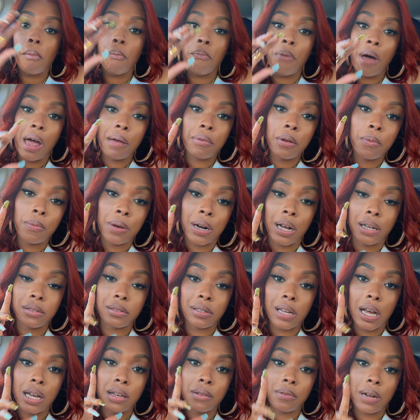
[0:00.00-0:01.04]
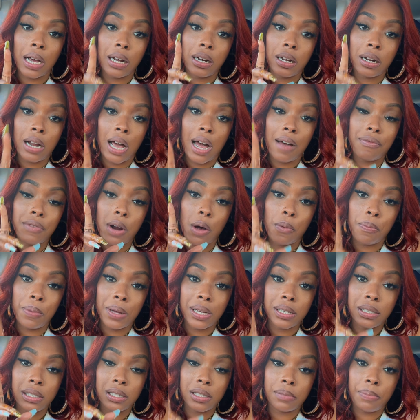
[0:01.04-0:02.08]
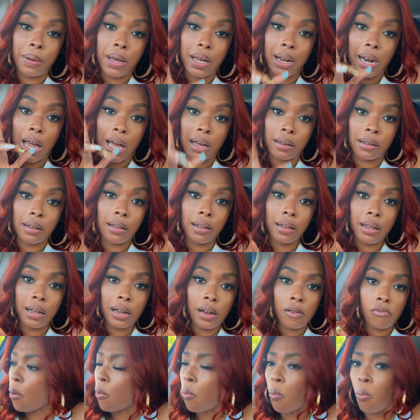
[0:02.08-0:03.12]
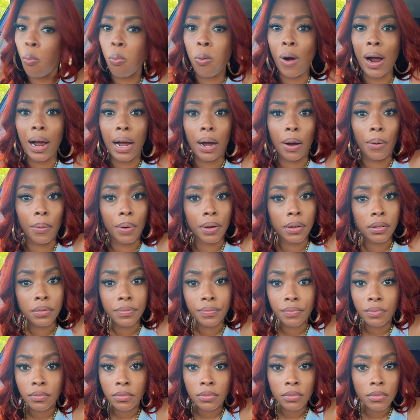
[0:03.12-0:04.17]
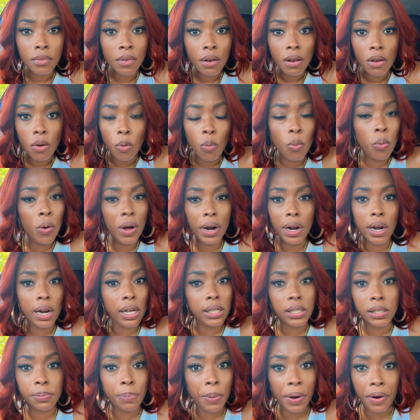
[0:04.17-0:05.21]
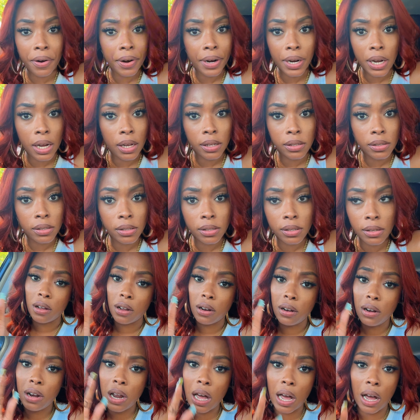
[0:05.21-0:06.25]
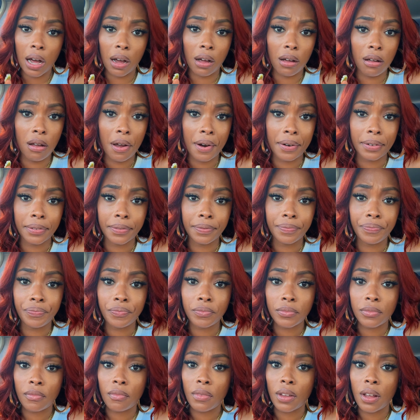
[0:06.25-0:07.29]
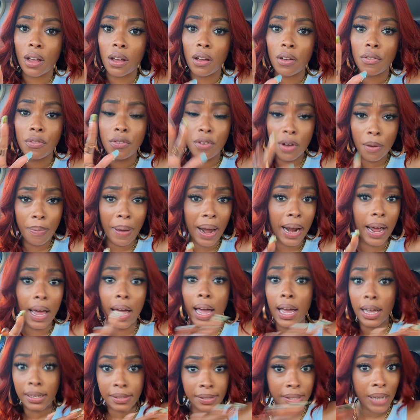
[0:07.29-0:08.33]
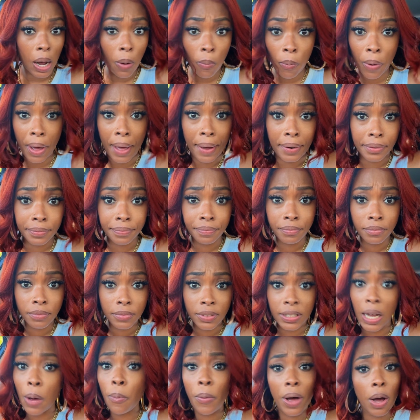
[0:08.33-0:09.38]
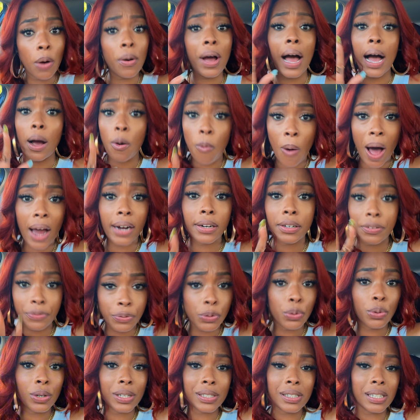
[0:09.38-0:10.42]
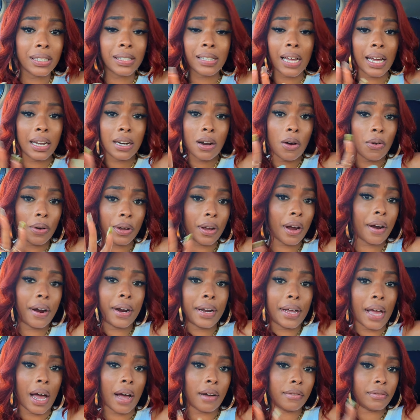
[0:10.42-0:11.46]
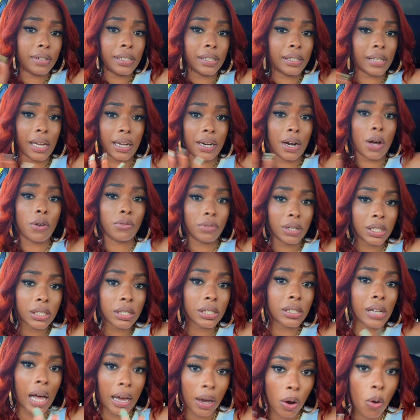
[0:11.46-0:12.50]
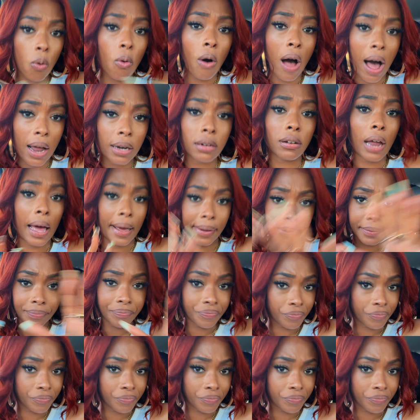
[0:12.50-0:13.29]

Baby, when I tell you that didn't have no business being that good, wow. What an experience. Look, you better head somewhere. Somewhere who got quality food, because this ain't no carry out. This ain't no, this is like qual like